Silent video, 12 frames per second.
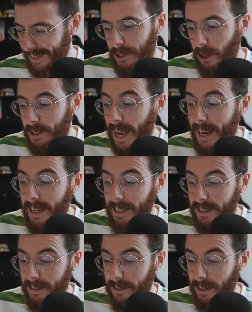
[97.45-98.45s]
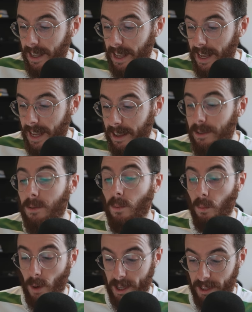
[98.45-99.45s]
So Taka
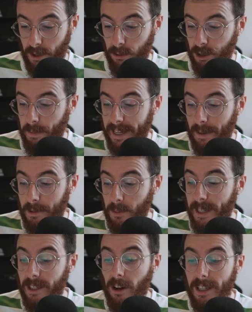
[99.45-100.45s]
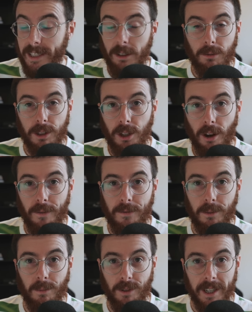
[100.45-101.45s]
won the All Japan Cup this week. Nice little return
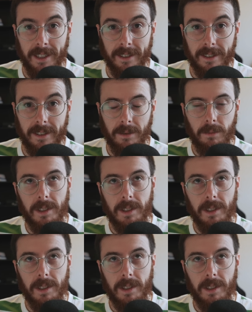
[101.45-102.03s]
from Rins.